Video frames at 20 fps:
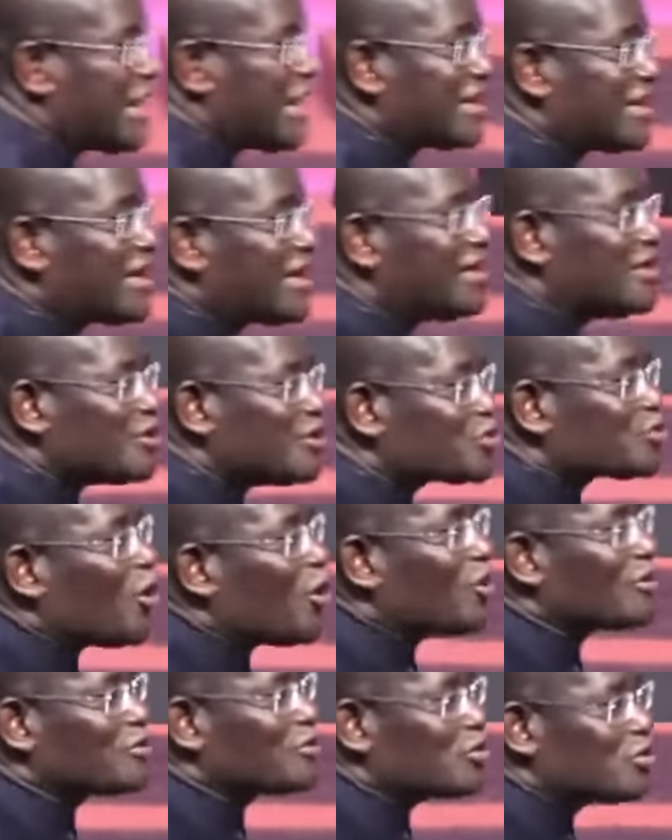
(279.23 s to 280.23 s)
are the
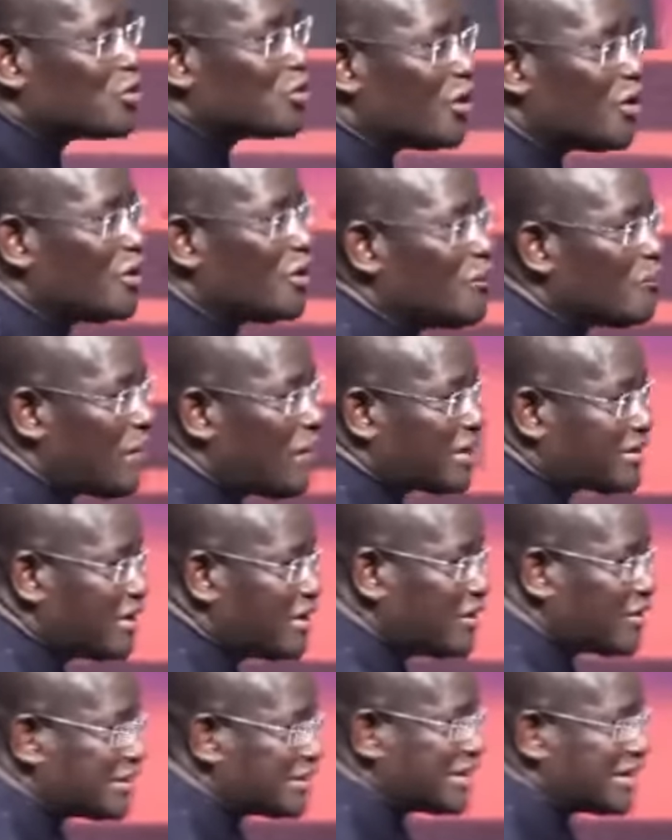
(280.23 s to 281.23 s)
songs you want. But
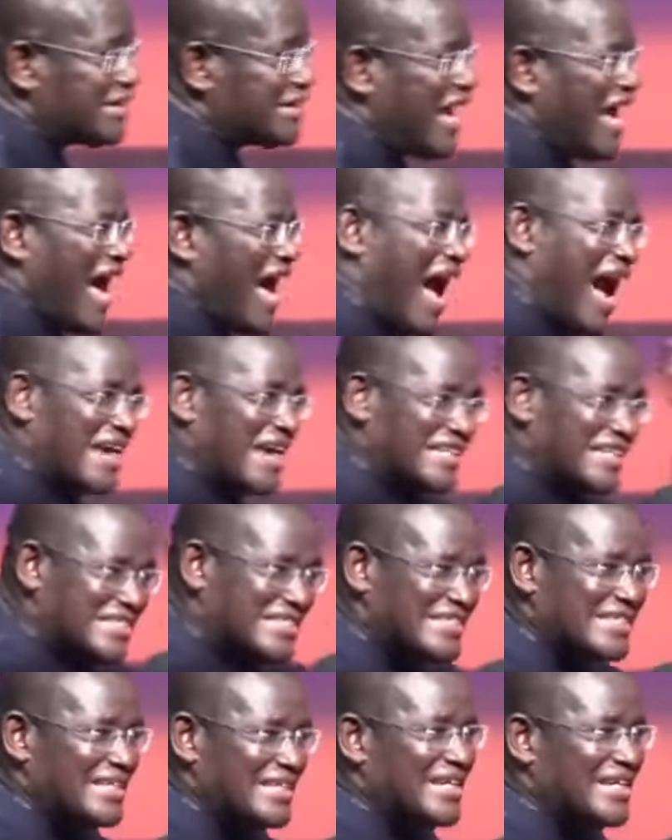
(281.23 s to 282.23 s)
you see, the
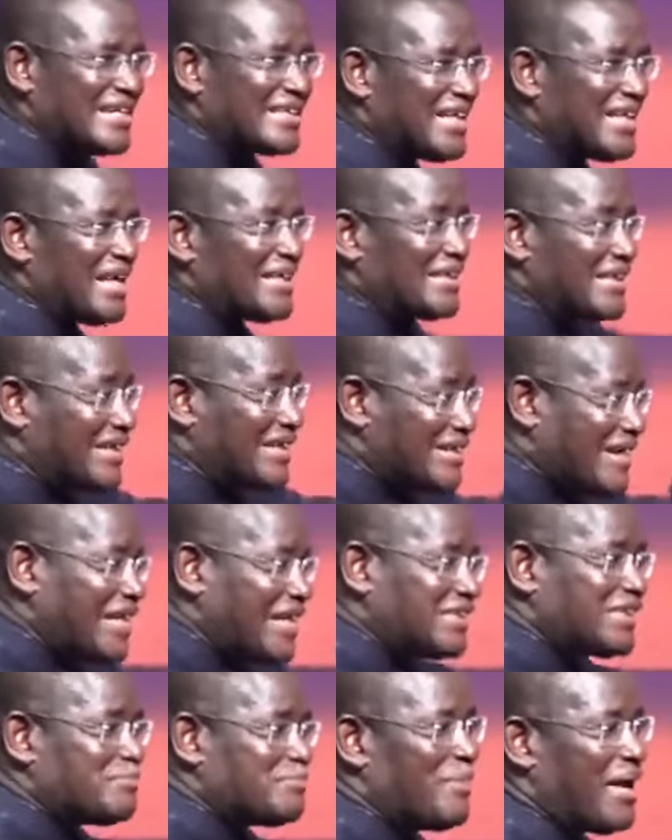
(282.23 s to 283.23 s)
heights that
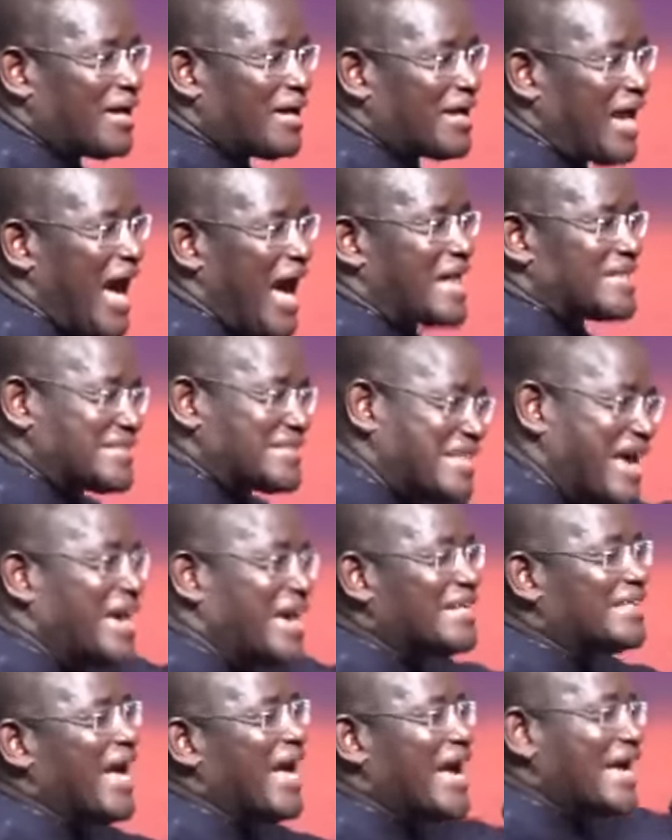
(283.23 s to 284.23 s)
great men
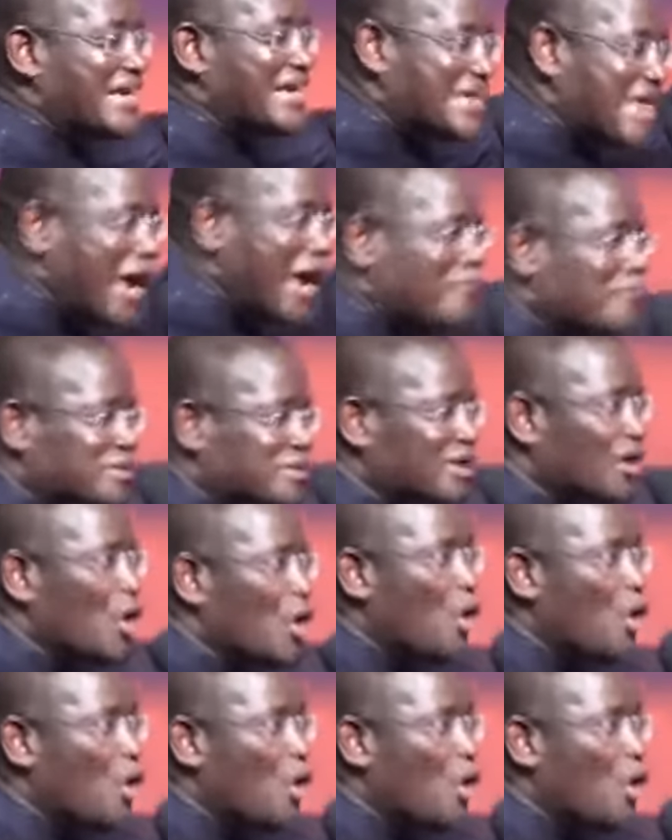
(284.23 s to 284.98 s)
attained and kept